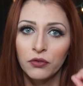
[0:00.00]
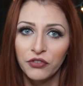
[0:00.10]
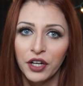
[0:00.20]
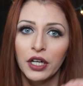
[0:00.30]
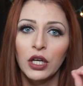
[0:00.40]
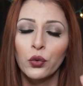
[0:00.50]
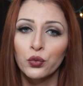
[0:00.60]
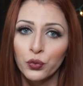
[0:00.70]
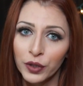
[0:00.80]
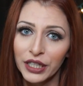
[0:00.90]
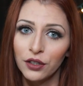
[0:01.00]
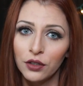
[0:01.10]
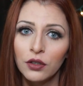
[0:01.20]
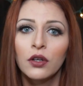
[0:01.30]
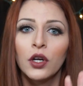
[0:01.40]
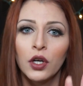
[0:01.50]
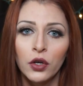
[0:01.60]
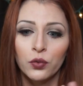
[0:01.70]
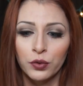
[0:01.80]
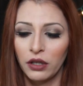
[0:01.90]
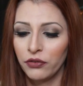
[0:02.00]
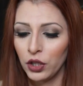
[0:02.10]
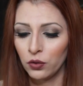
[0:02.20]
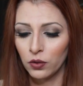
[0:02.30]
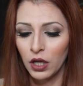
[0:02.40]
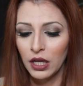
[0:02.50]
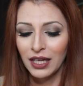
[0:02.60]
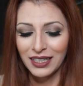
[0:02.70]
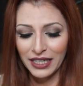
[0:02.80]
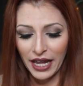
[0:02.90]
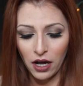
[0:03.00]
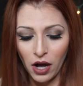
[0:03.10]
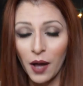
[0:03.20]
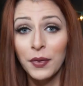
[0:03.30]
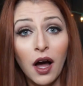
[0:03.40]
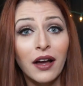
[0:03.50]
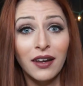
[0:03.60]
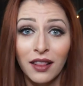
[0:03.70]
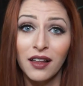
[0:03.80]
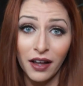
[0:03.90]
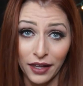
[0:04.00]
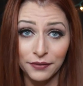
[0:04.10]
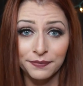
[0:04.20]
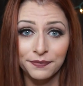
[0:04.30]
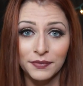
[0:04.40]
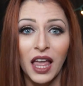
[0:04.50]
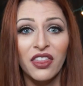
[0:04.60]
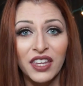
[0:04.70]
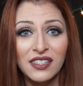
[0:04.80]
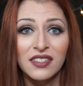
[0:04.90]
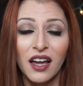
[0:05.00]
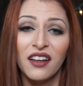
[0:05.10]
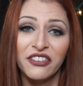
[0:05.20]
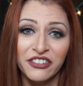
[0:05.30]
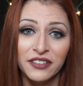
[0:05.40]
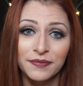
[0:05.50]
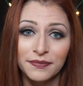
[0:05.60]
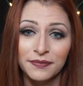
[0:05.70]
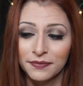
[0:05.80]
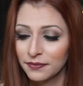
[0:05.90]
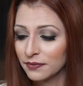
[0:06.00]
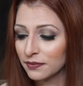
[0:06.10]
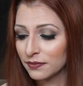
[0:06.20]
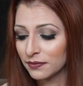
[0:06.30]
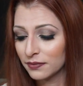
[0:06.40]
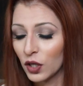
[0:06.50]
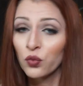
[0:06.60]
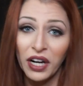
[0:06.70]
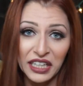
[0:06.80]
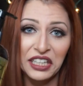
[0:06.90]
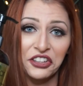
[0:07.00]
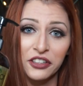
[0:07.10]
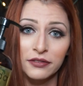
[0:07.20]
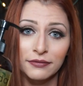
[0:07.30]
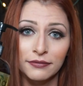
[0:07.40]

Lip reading: very real review. Now, I'm not gonna lie. This stuff right here